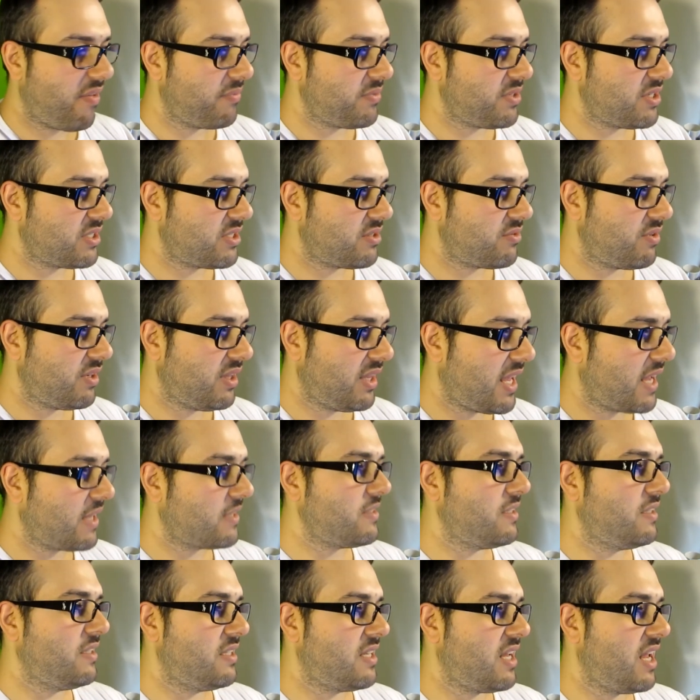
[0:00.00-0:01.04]
just a
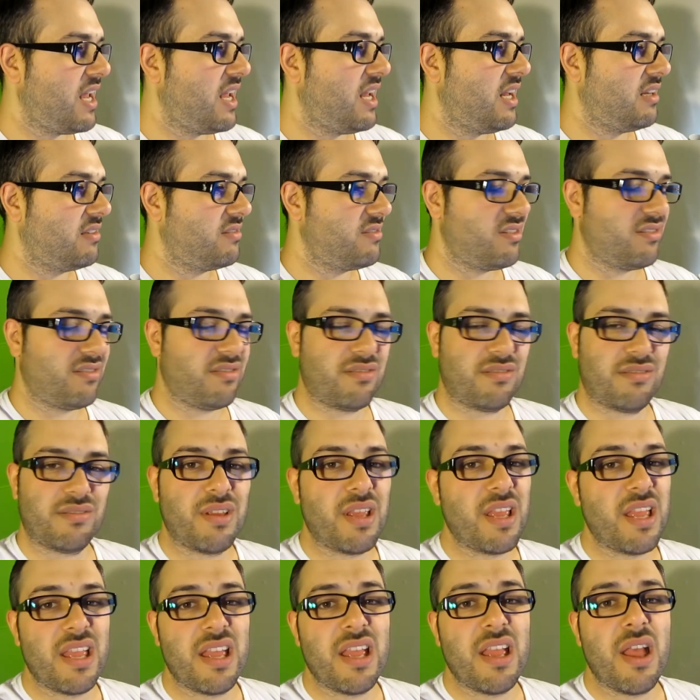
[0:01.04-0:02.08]
relaxing day, just
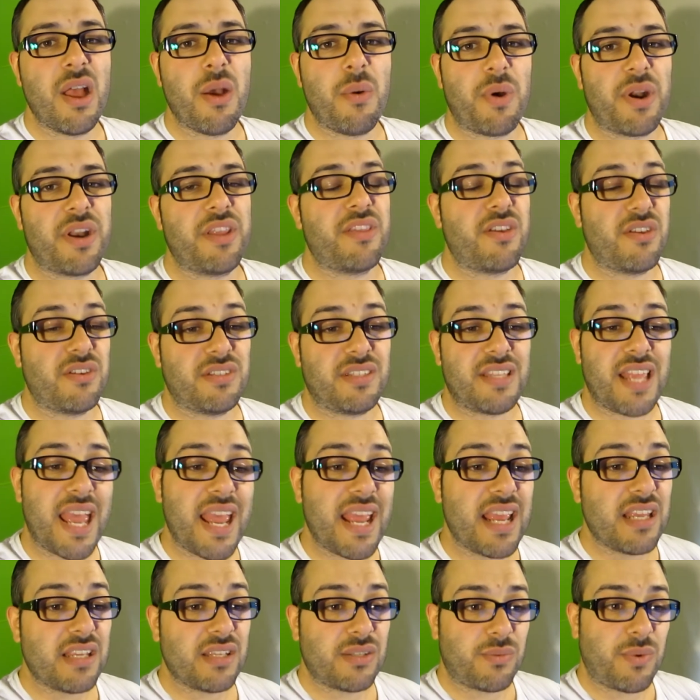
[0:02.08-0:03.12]
one of those
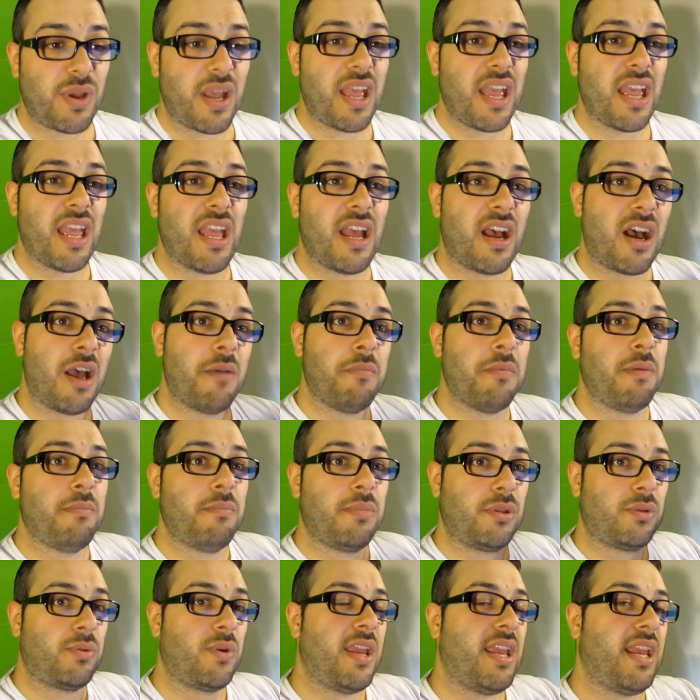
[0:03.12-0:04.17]
days where I'm in
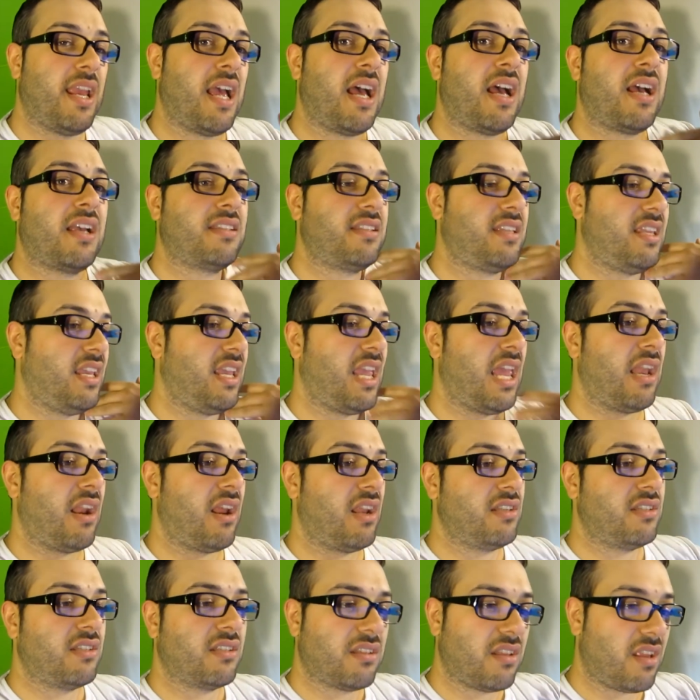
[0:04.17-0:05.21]
between casting and I
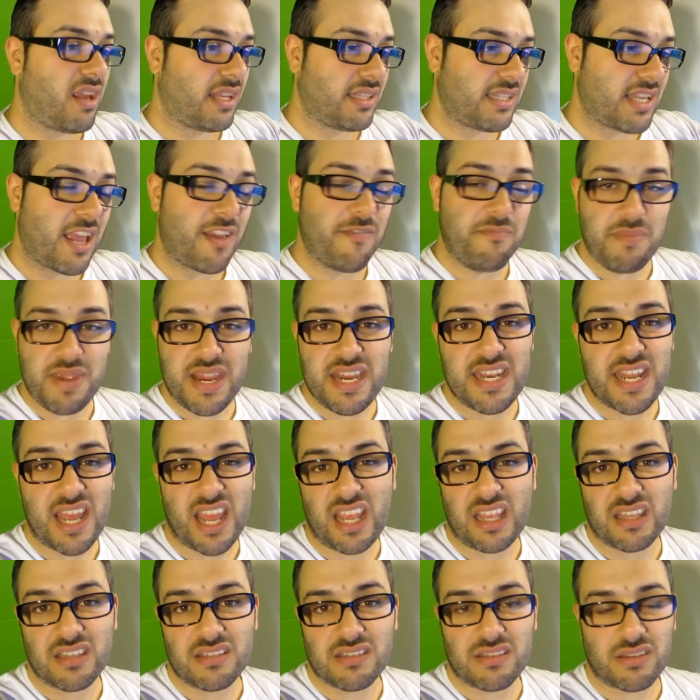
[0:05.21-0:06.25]
just like to have me
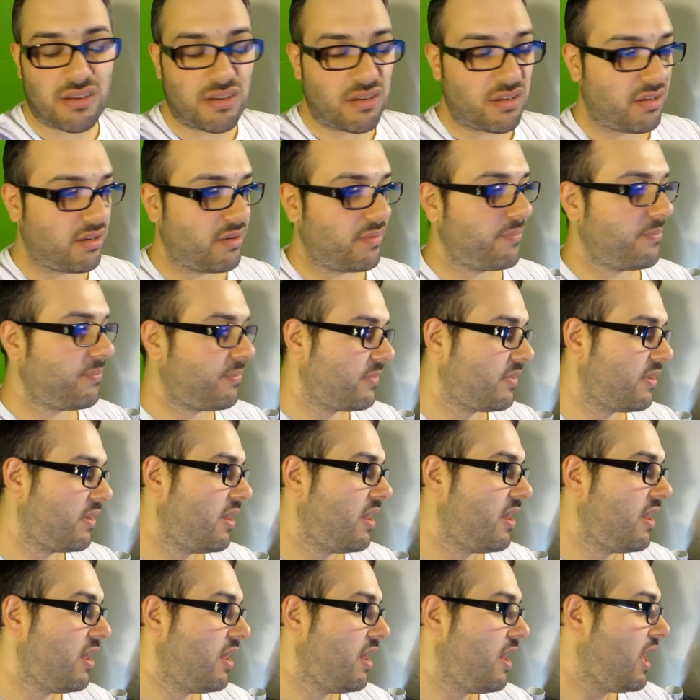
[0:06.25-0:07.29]
days. So
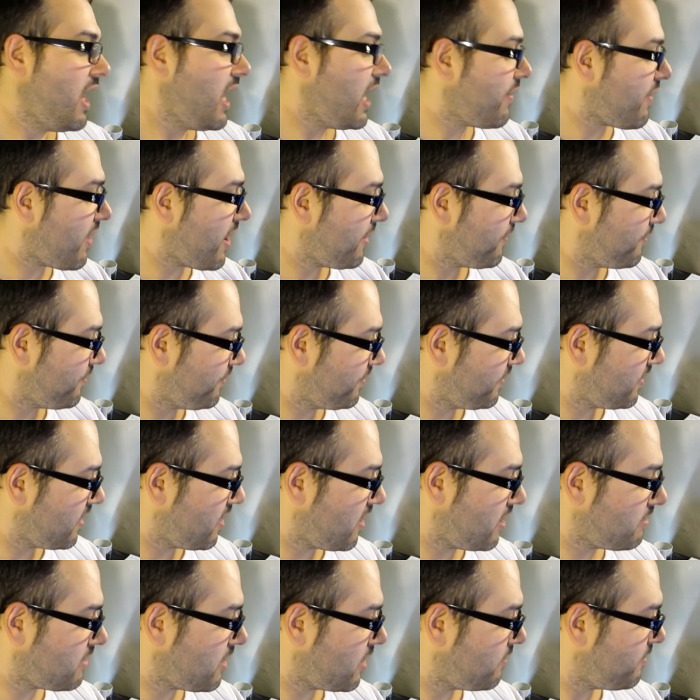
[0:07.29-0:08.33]
anyway,
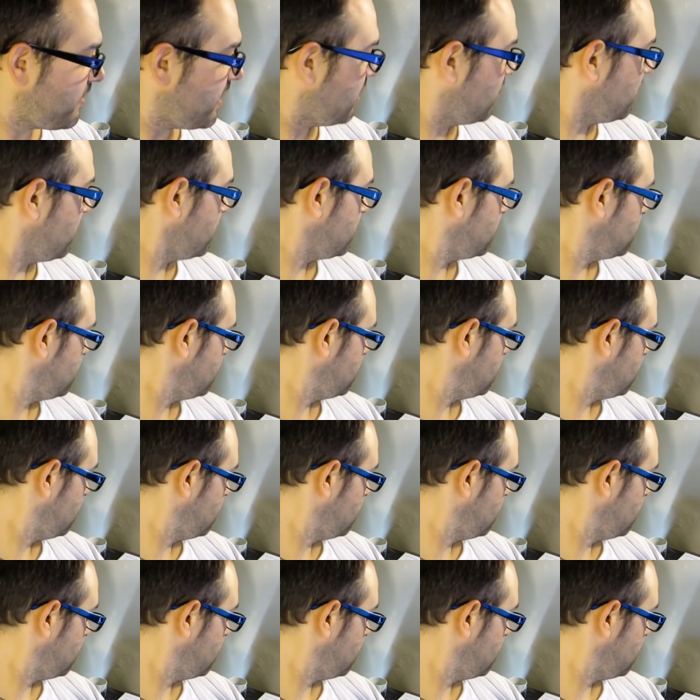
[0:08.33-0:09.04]
I'm going to bed, guys.